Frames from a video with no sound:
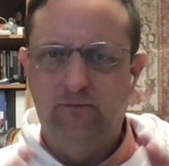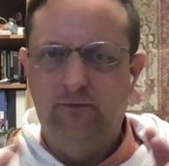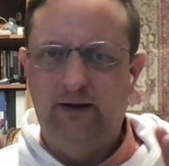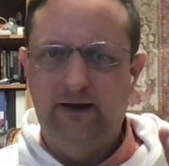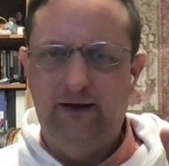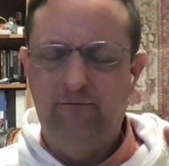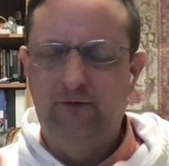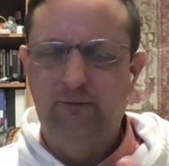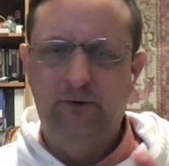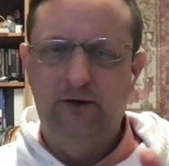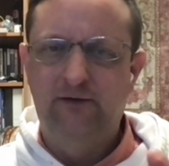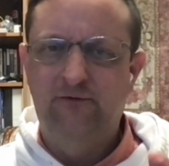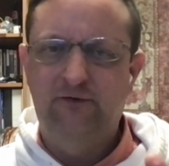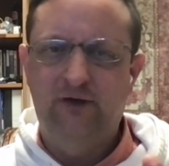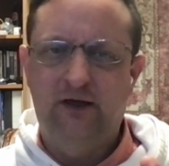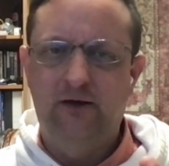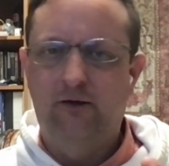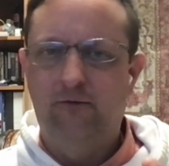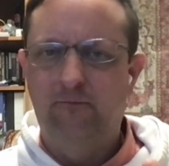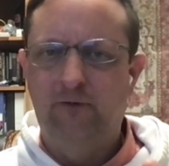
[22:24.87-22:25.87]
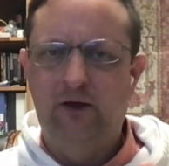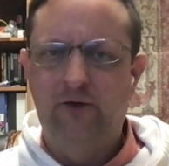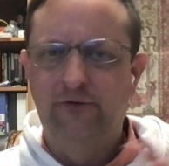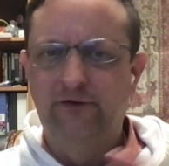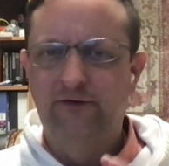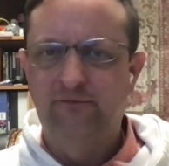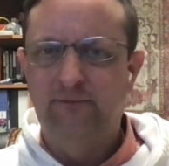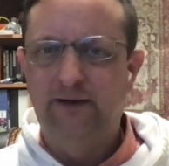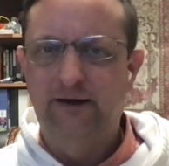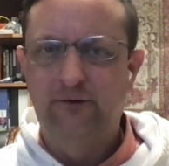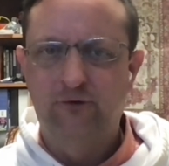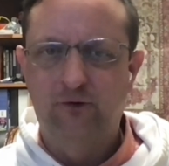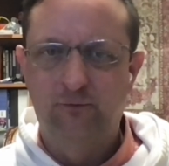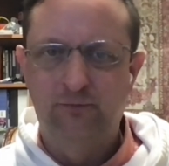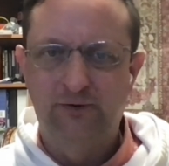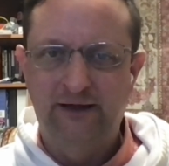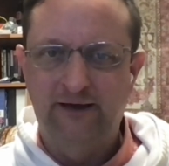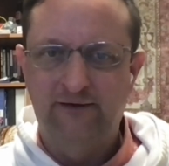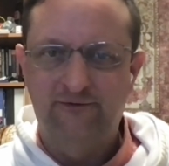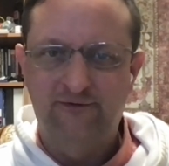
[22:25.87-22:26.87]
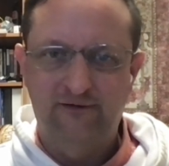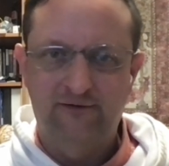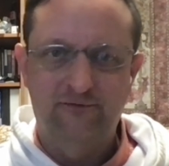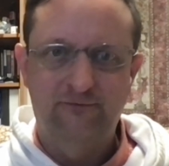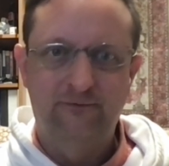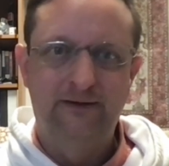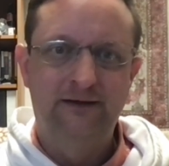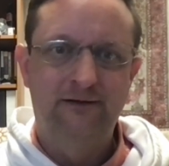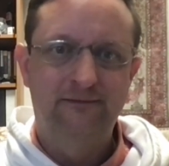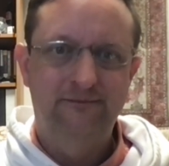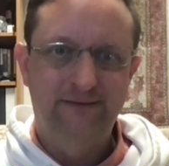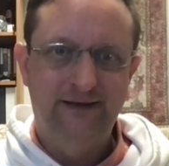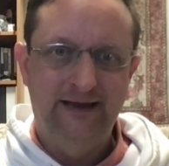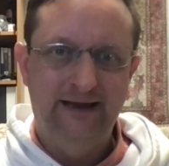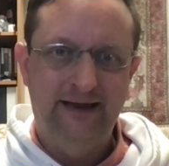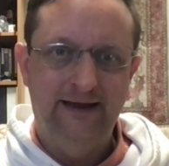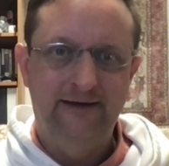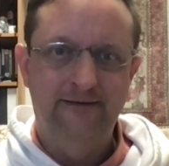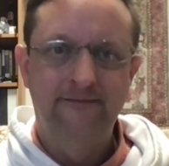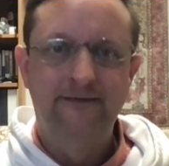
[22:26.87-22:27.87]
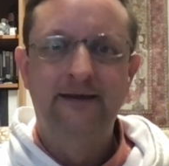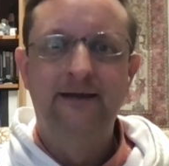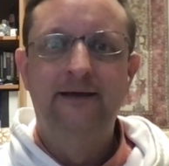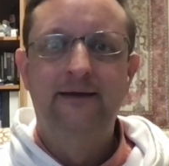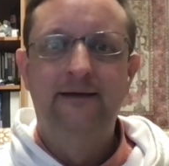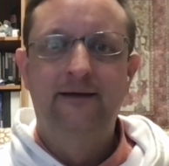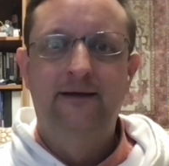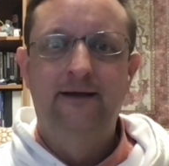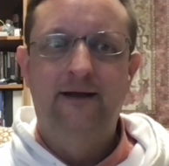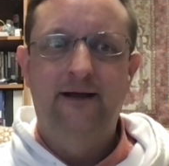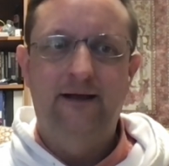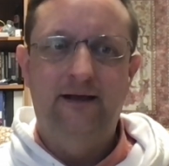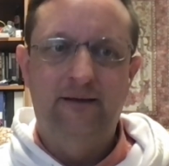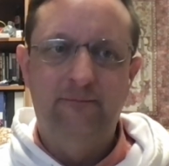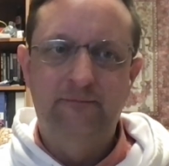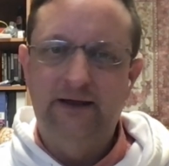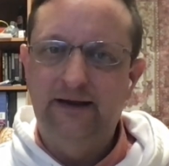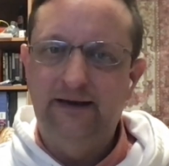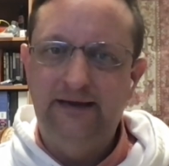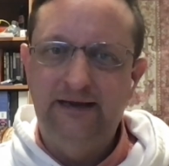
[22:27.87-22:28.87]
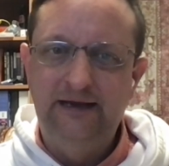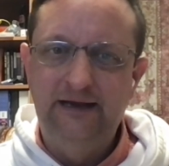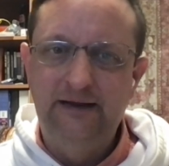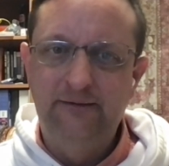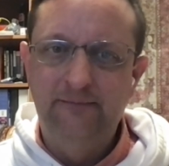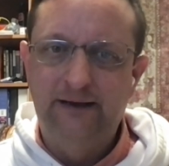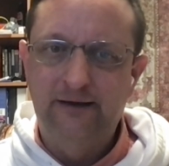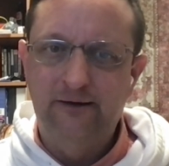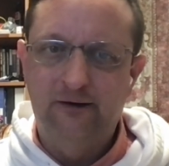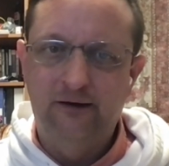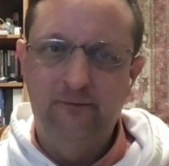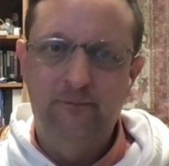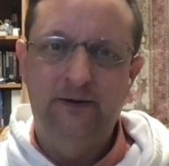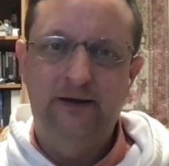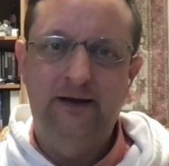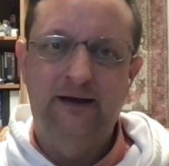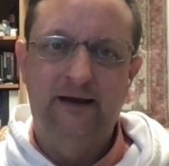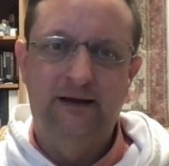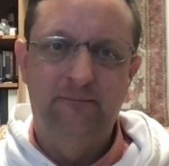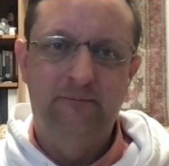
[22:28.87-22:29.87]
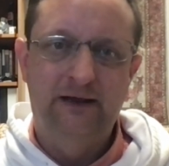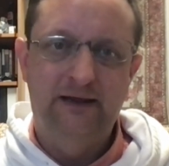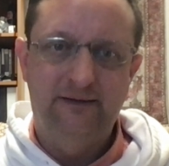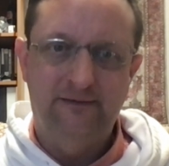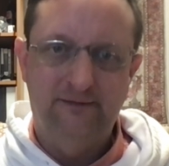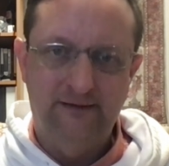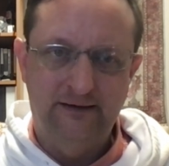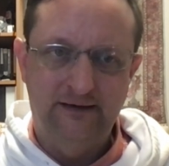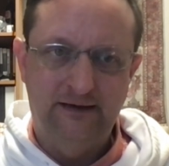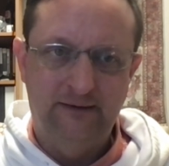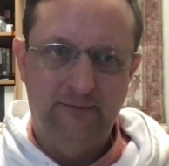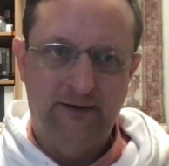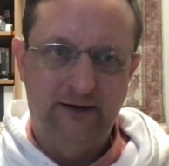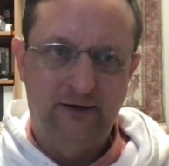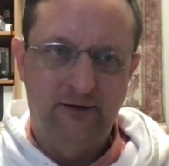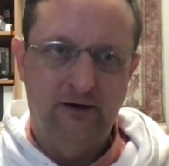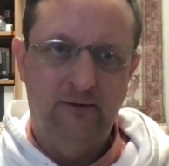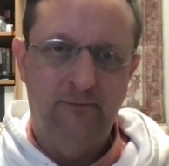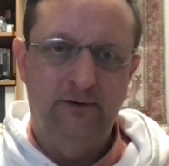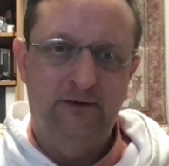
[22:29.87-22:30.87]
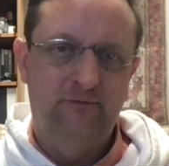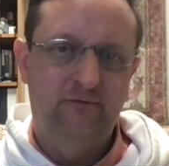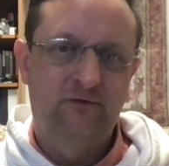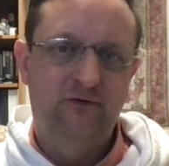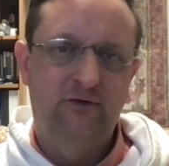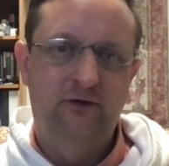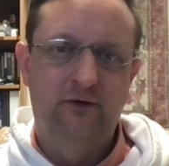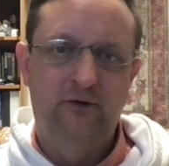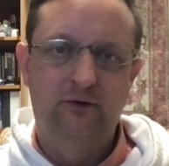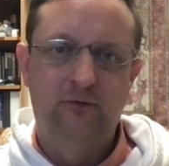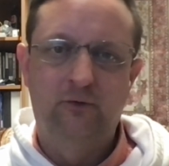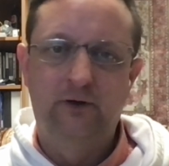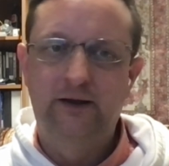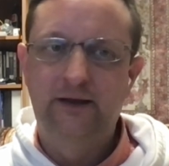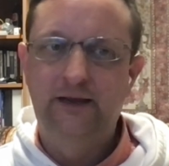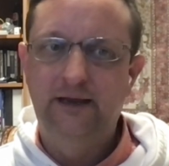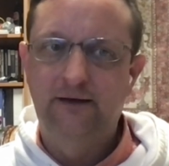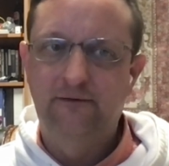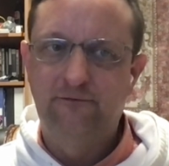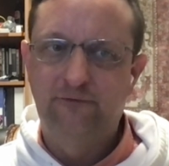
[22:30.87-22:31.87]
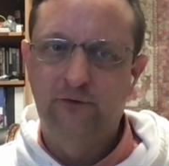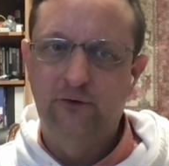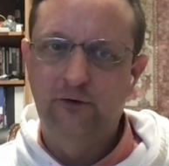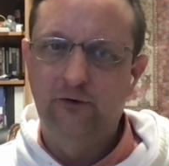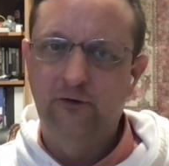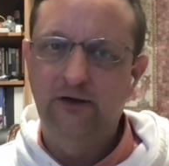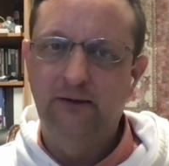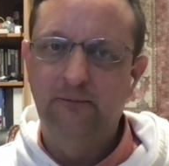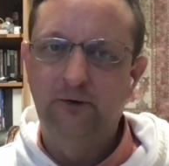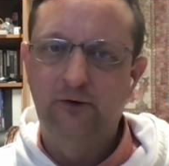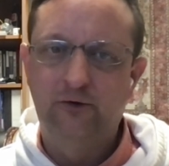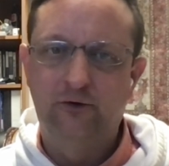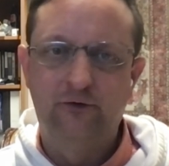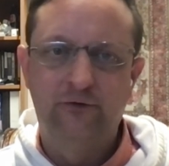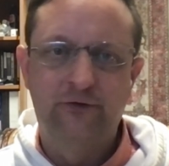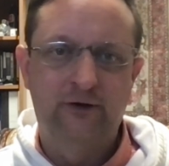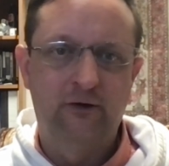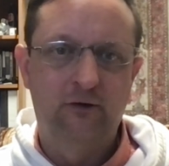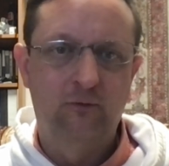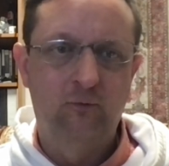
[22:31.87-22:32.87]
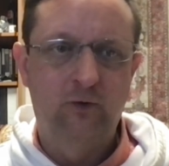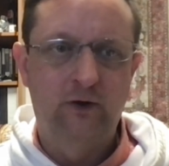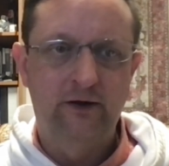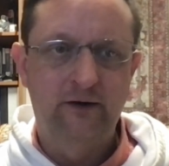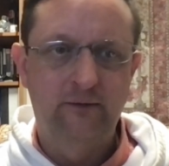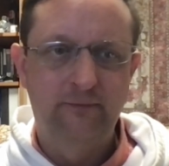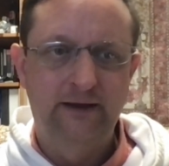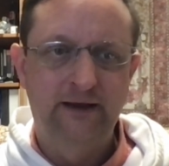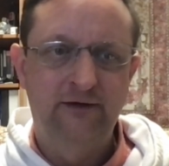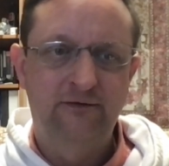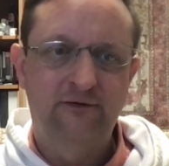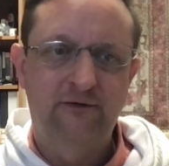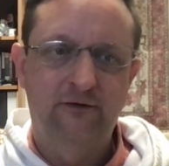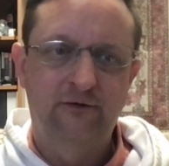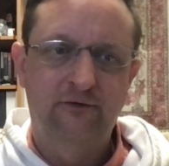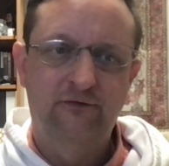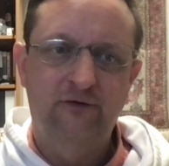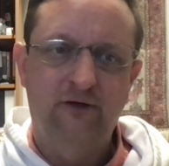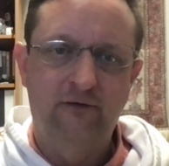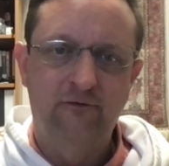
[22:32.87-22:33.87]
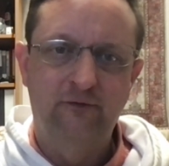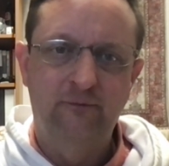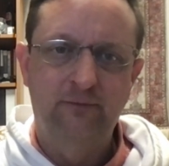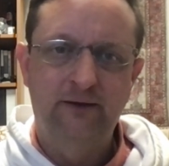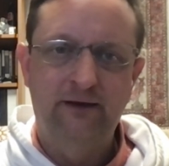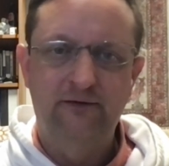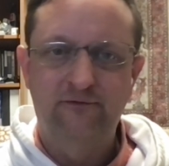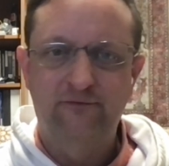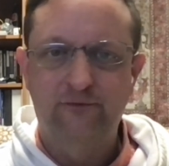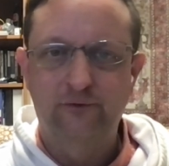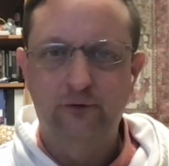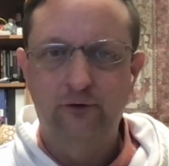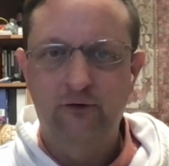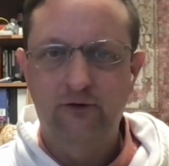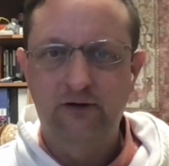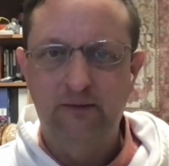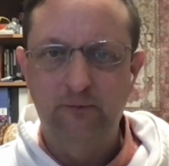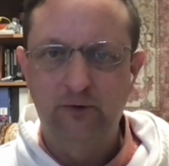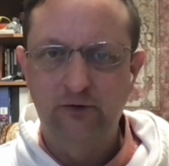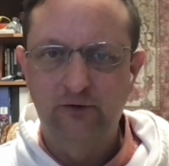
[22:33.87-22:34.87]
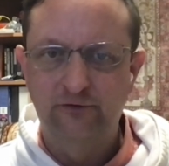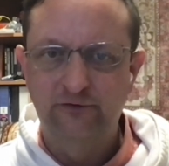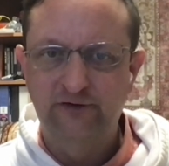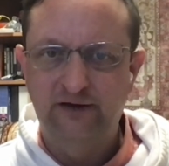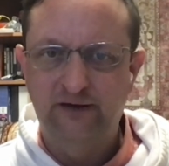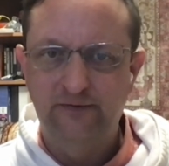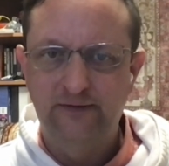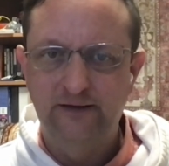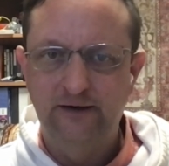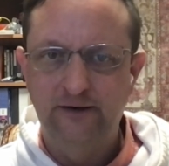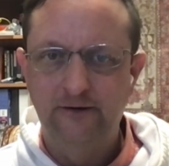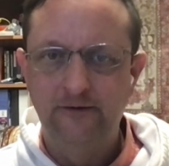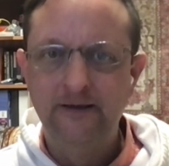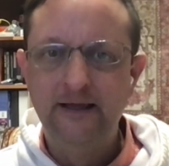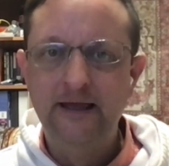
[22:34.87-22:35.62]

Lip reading: Everybody's got all these microplastics. Well, yeah, I'm not eating my carpet and I'm not licking my carpet. So you want to get a fluorochemical. There are water-based, there are solvent-based fluorochemicals out there.